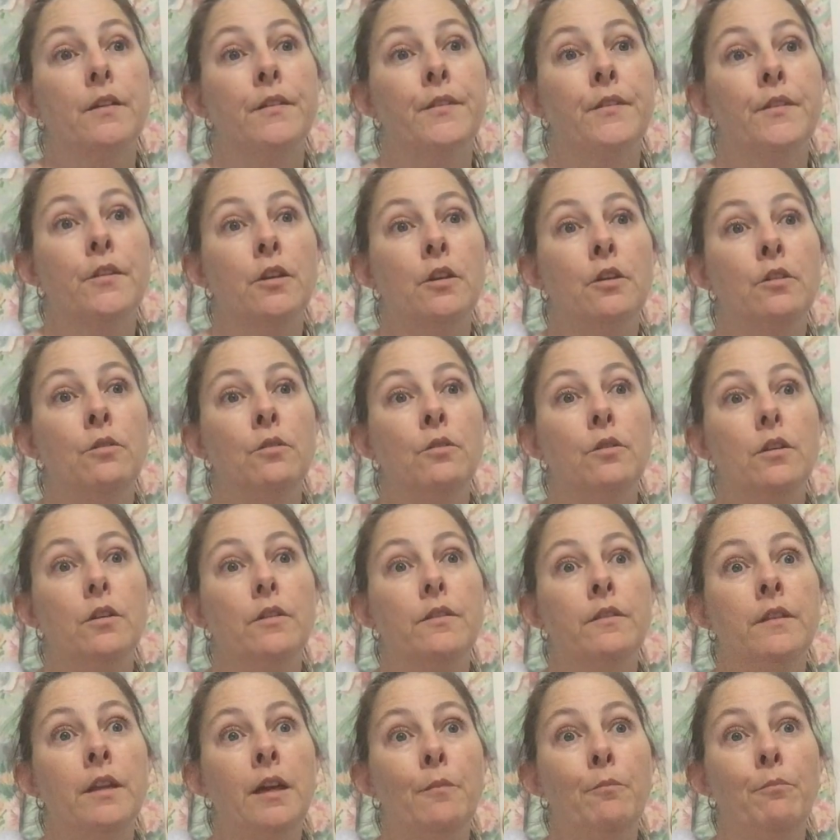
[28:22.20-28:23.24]
So
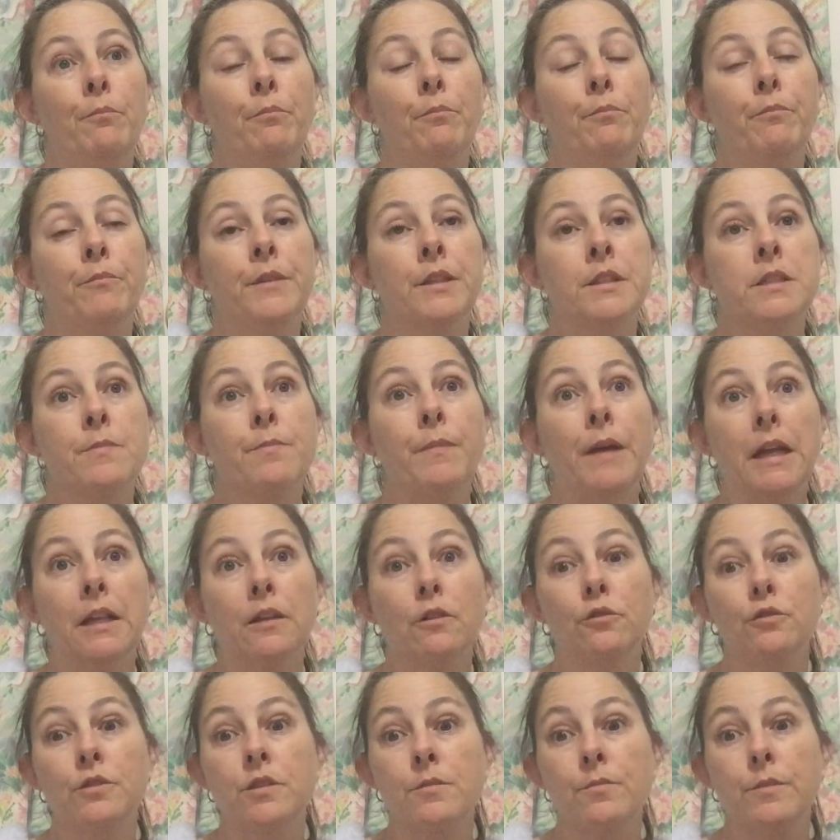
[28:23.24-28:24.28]
that this may
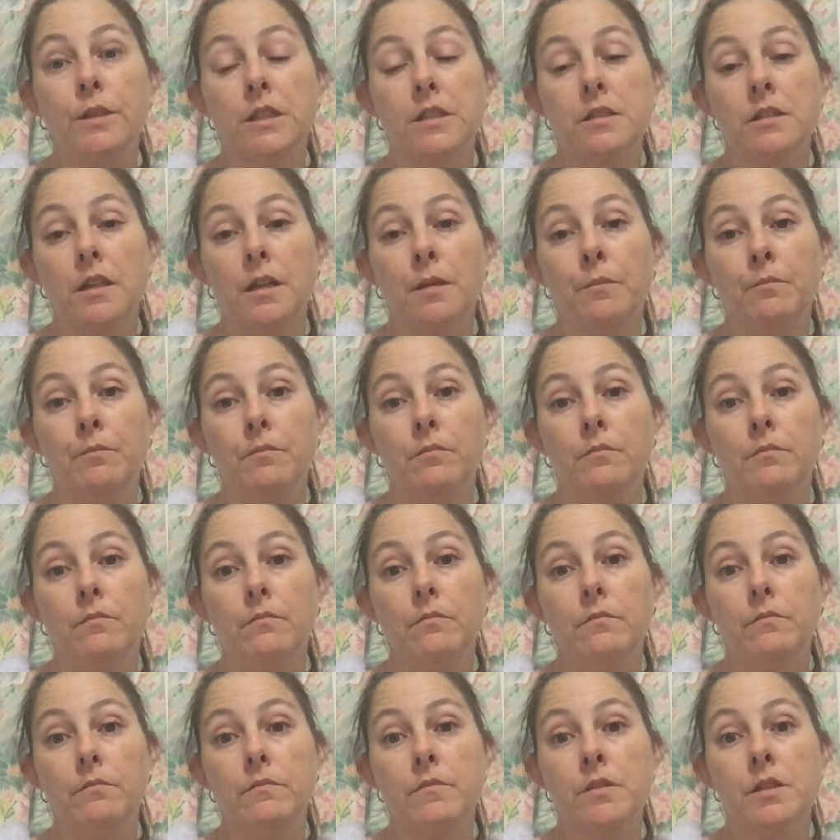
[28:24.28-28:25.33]
lose me some
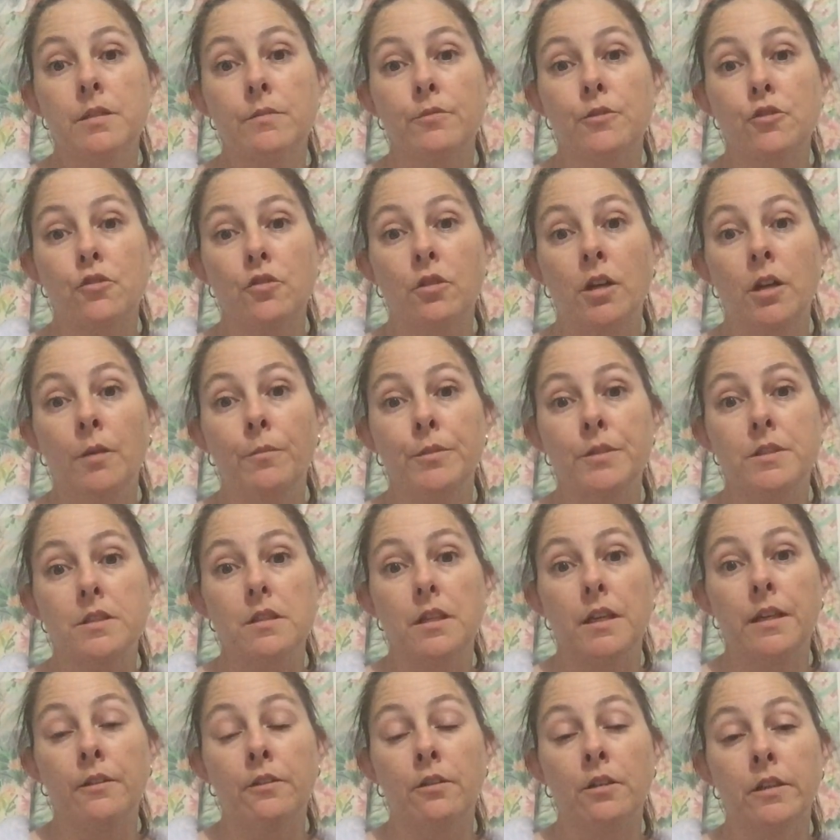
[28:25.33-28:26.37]
subscribers,
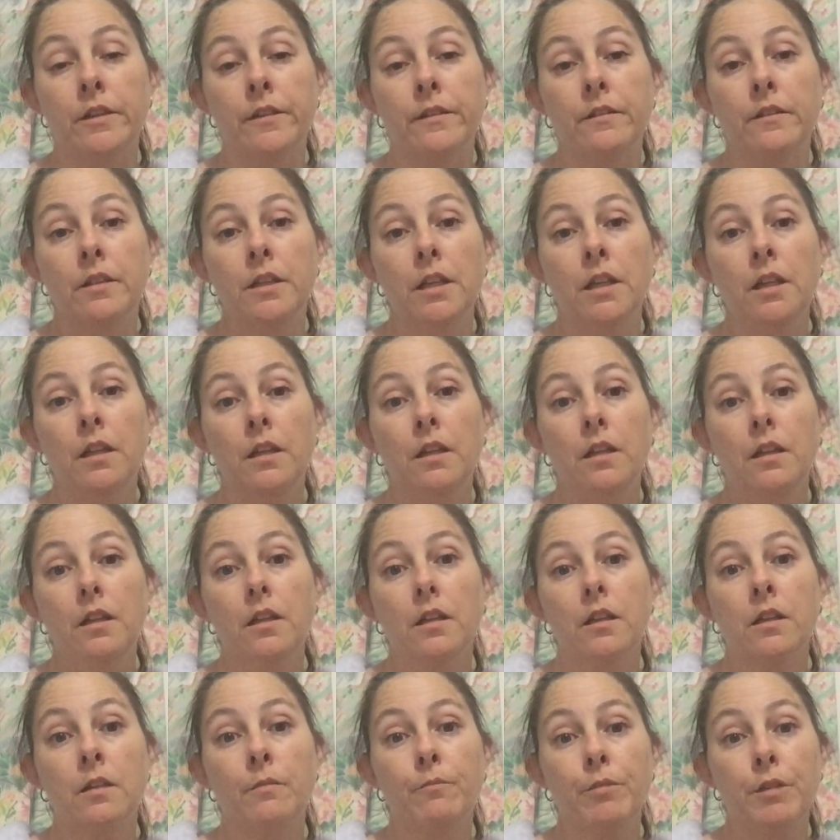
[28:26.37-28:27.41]
and I
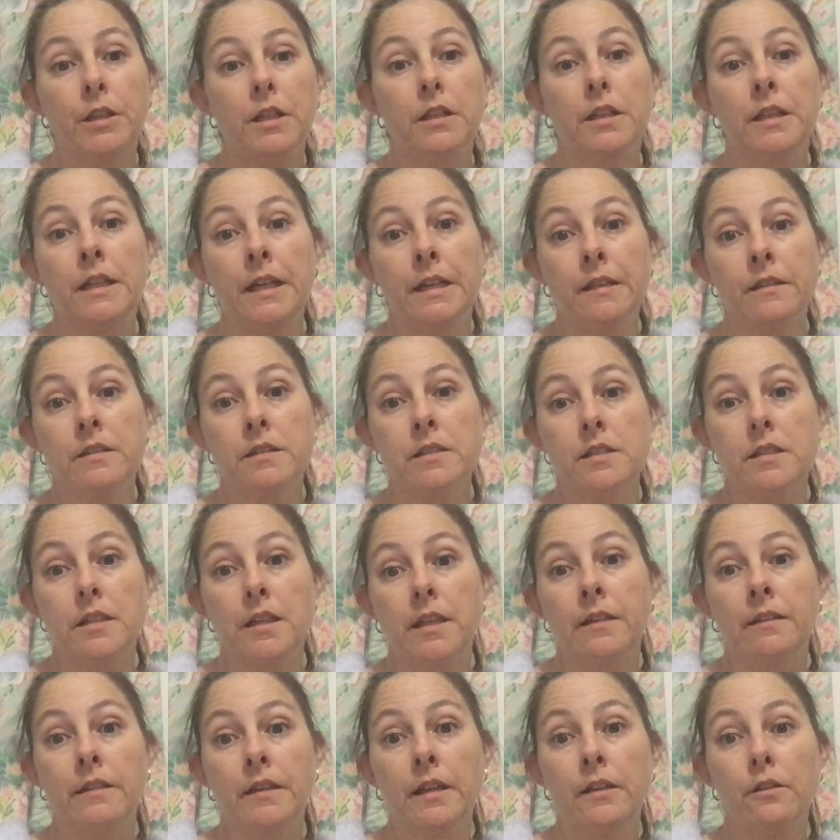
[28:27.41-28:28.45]
completely
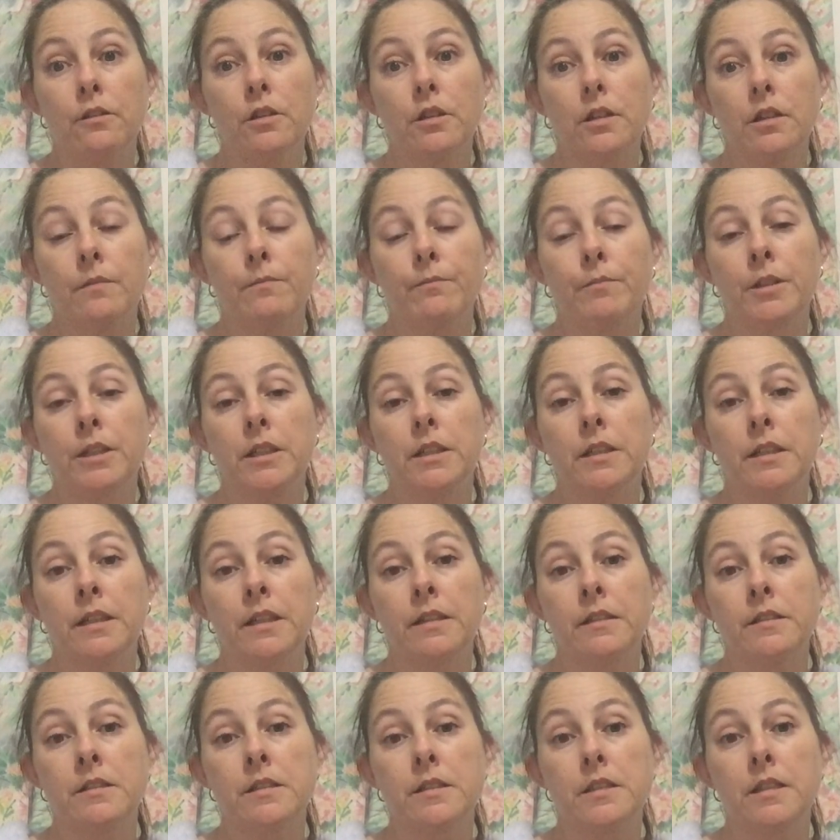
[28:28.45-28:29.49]
understand that. I completely
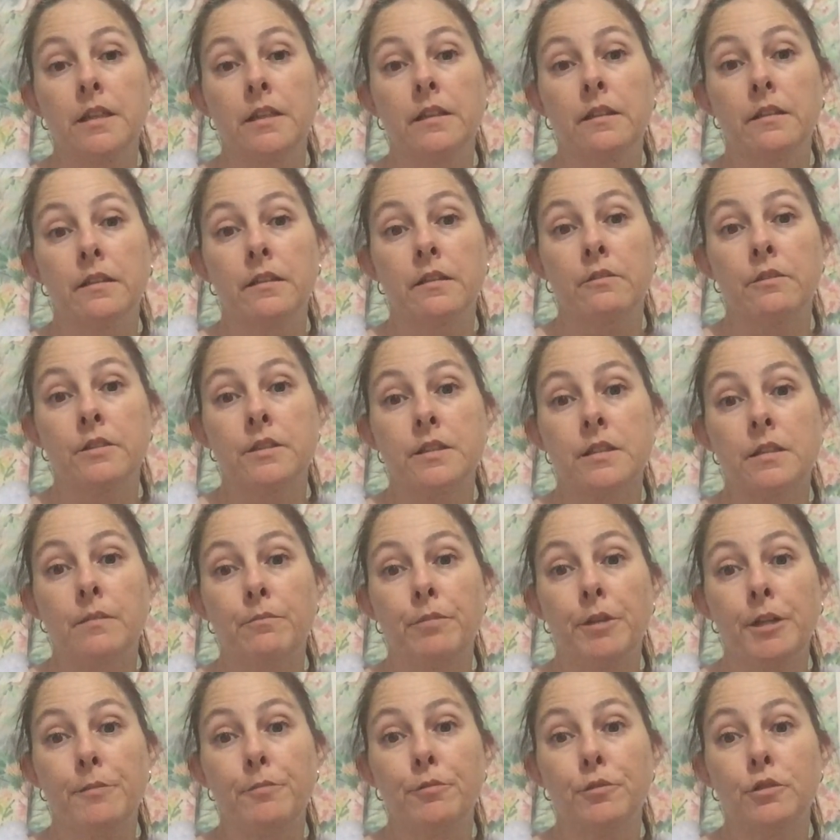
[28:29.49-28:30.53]
understand that there are some
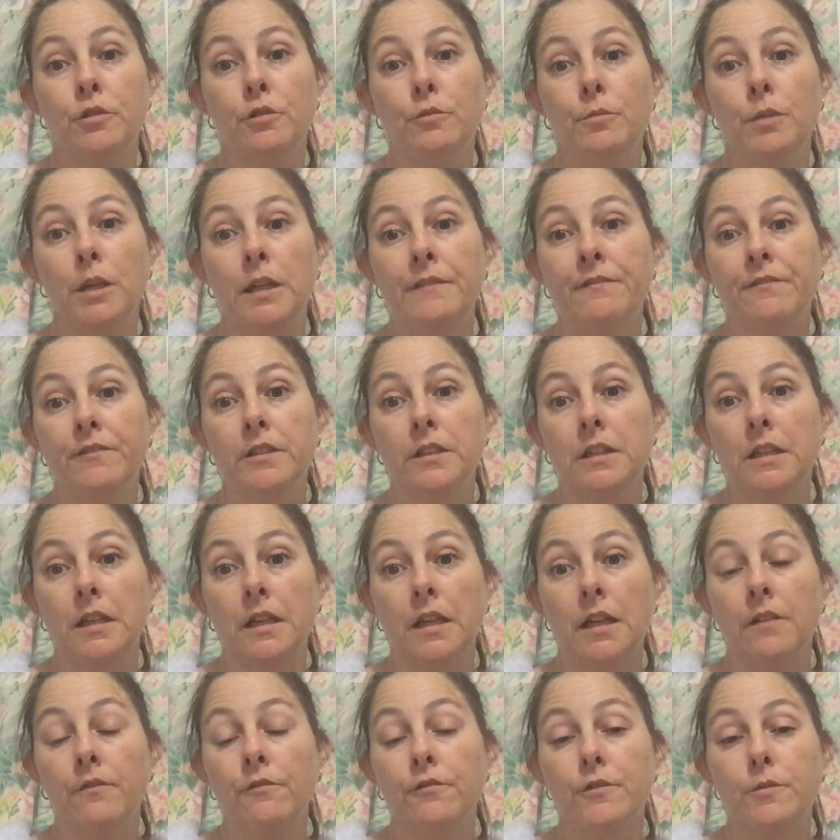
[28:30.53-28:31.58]
people who may feel
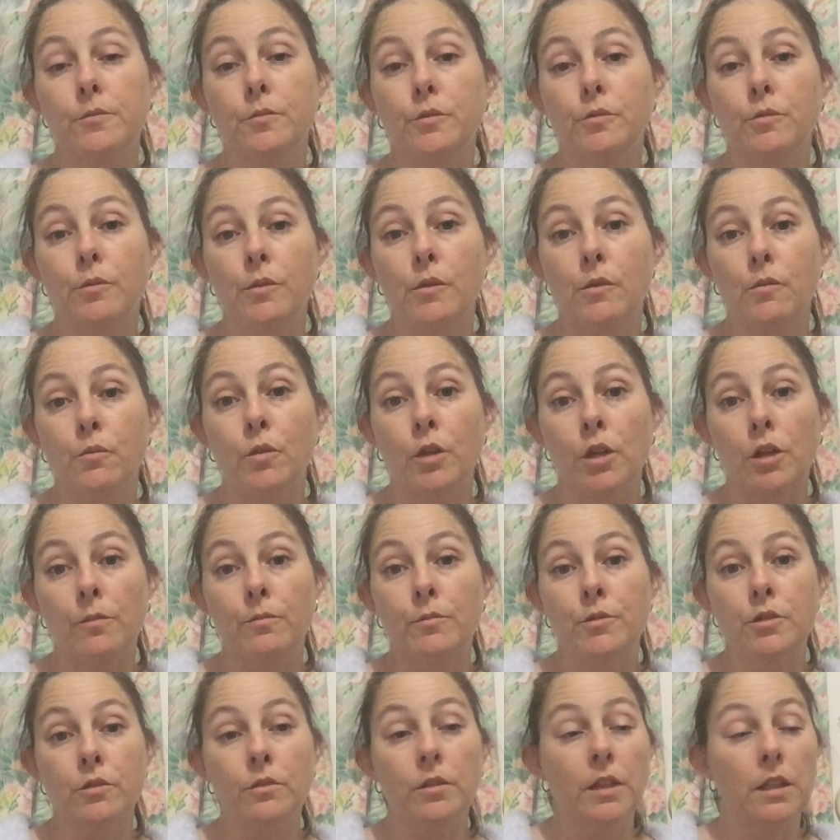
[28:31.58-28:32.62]
uncomfortable with what I'm
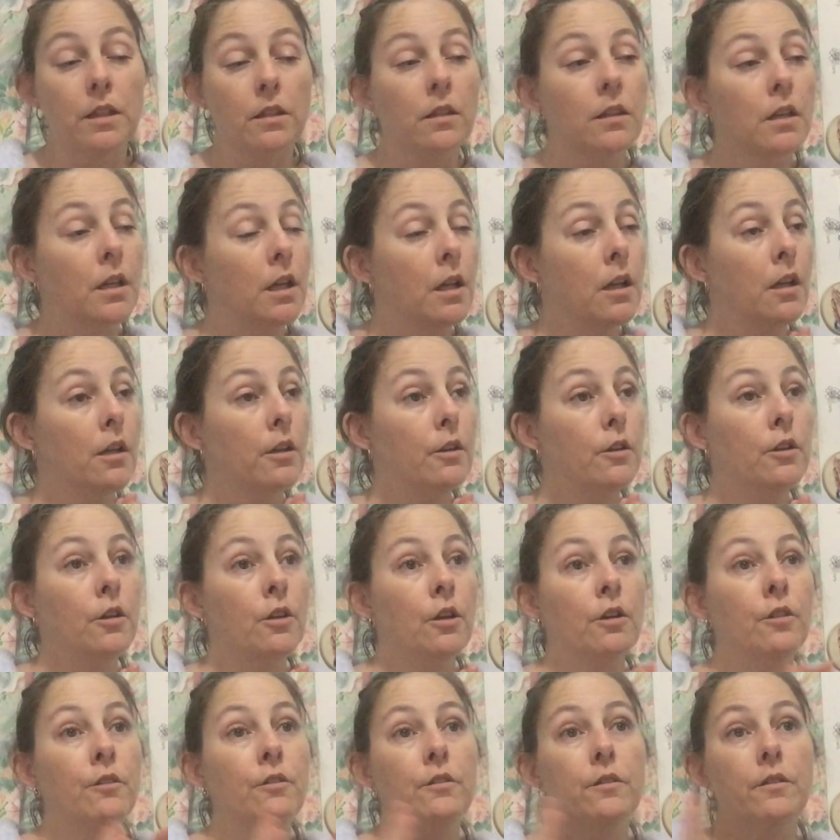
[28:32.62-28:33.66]
doing, and, you
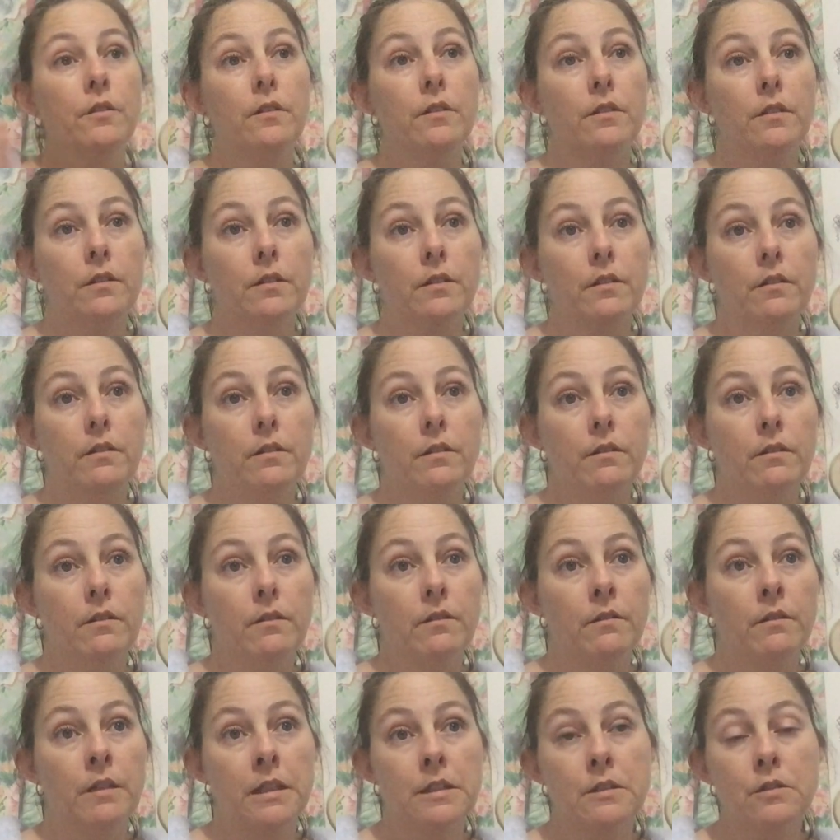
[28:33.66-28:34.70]
know,
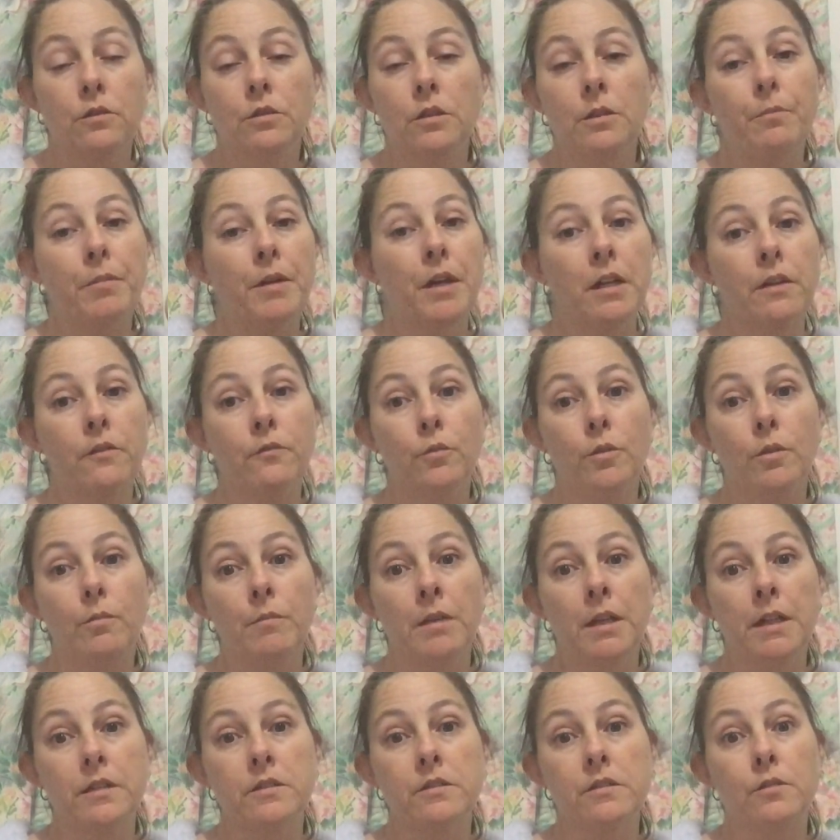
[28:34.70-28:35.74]
that's all a part of what
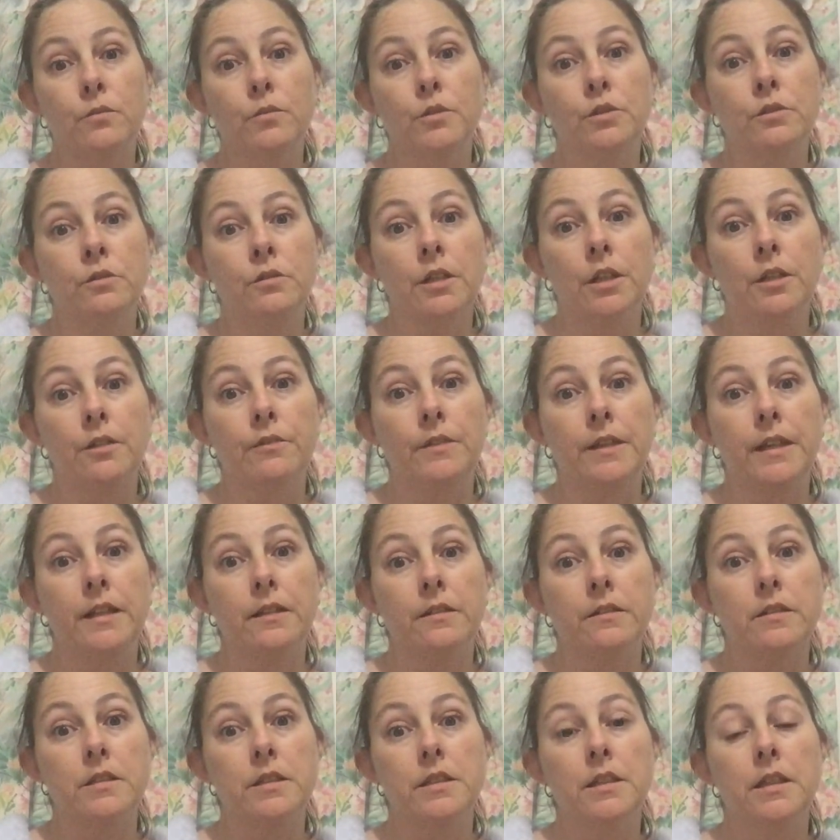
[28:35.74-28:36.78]
makes the world go
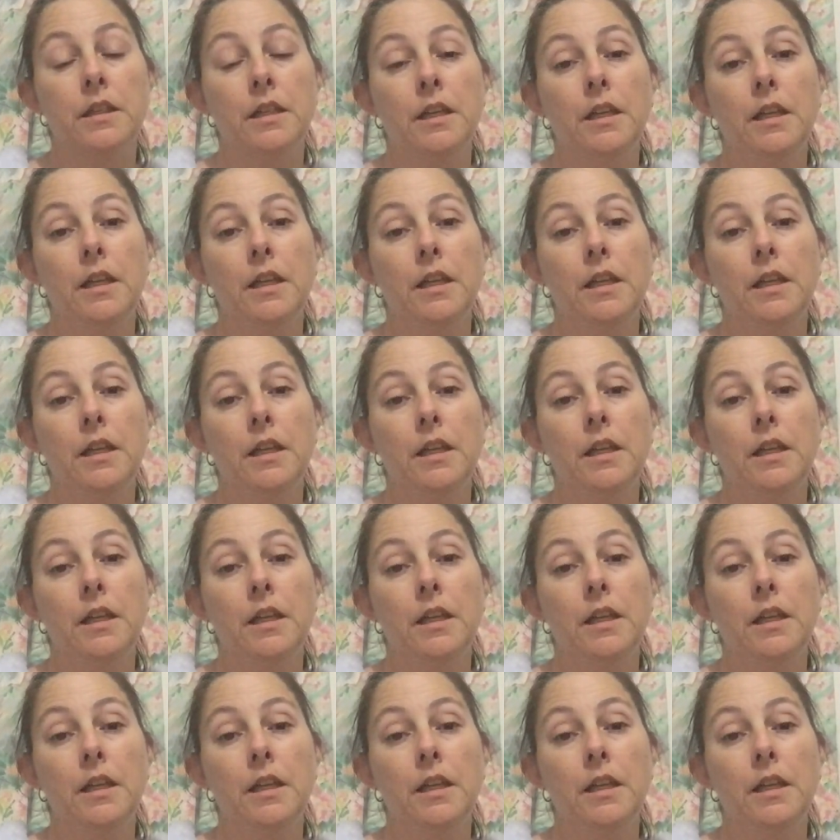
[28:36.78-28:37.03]
round.